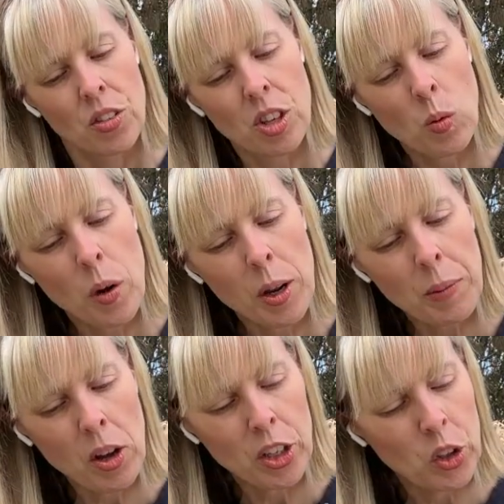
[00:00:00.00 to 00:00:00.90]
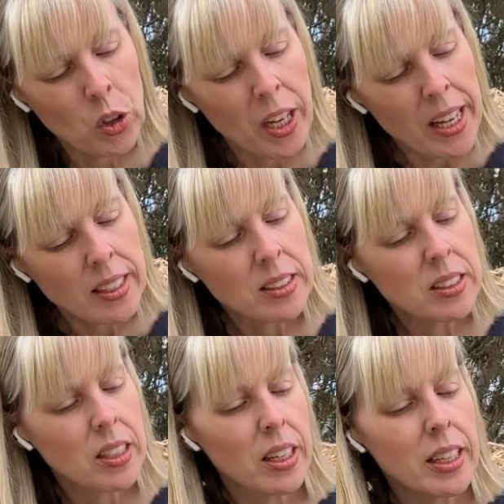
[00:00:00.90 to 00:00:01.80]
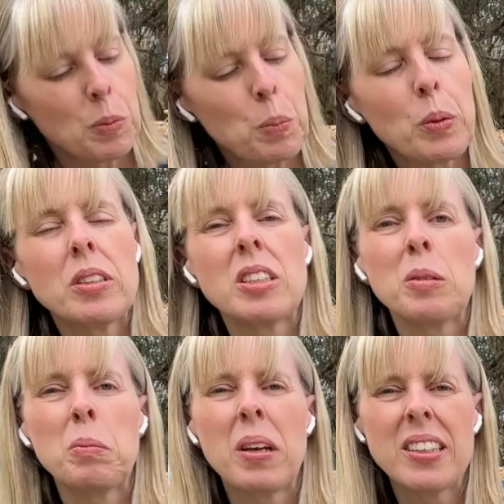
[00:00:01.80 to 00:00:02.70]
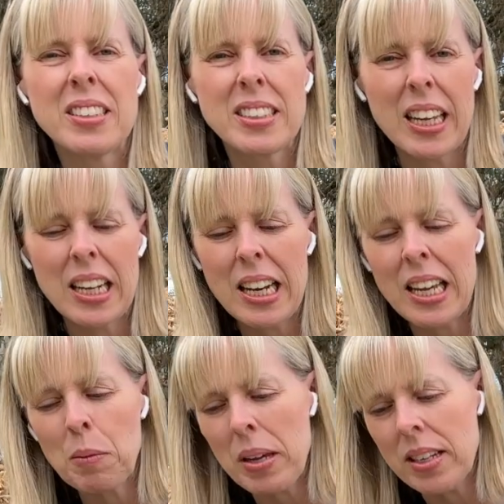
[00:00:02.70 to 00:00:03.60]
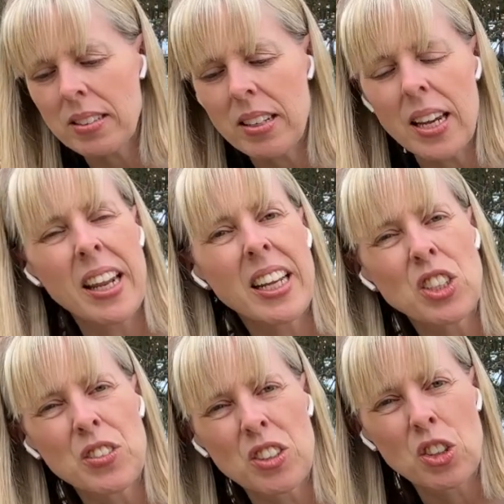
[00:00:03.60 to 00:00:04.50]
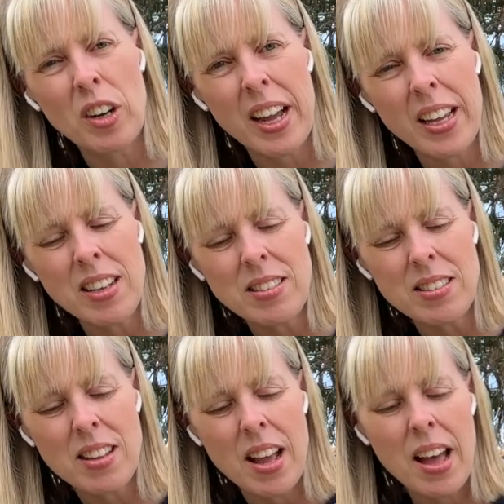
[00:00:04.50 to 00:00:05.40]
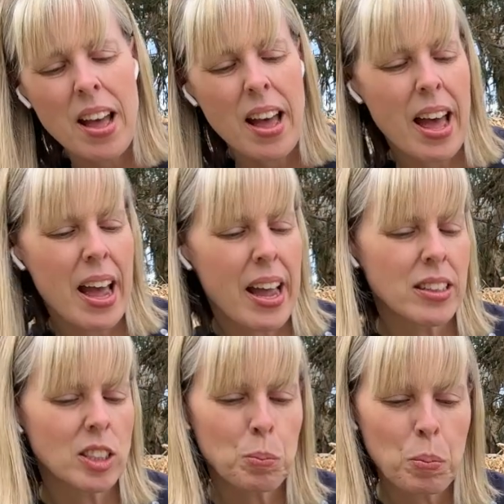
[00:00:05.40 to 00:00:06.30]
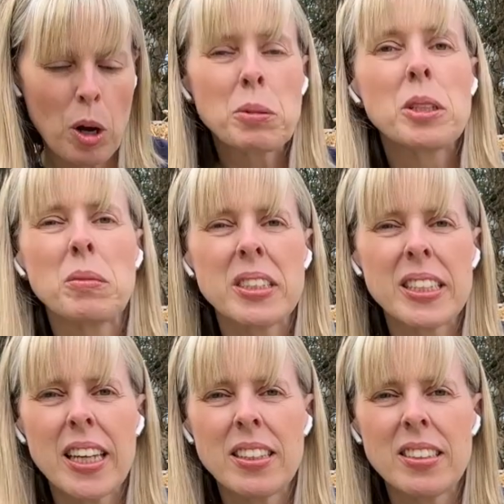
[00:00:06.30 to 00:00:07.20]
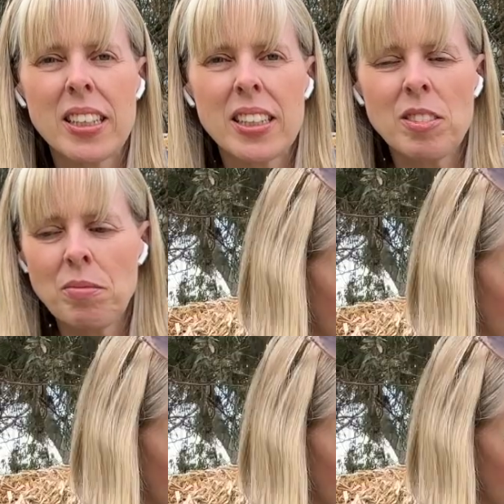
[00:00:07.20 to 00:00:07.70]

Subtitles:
So what I'm going to do next is put some seedling mix in each of the trays and pop some seeds in,